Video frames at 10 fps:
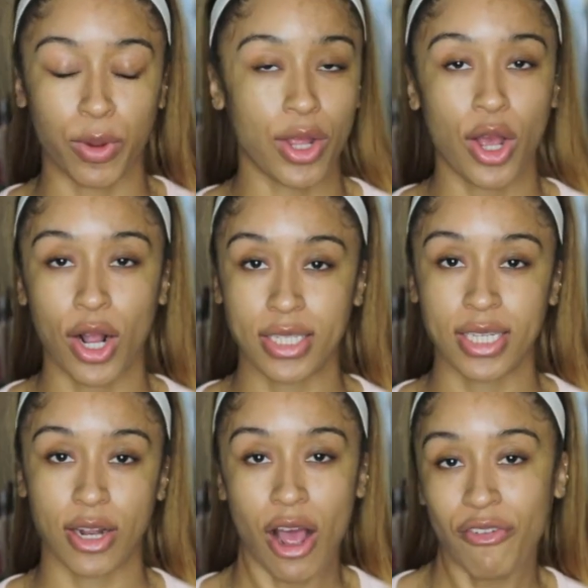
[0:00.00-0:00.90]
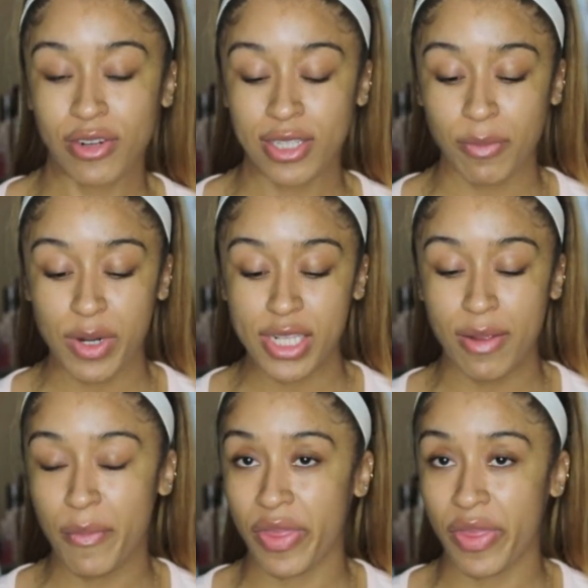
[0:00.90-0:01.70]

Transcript: really hard to get off for some reason,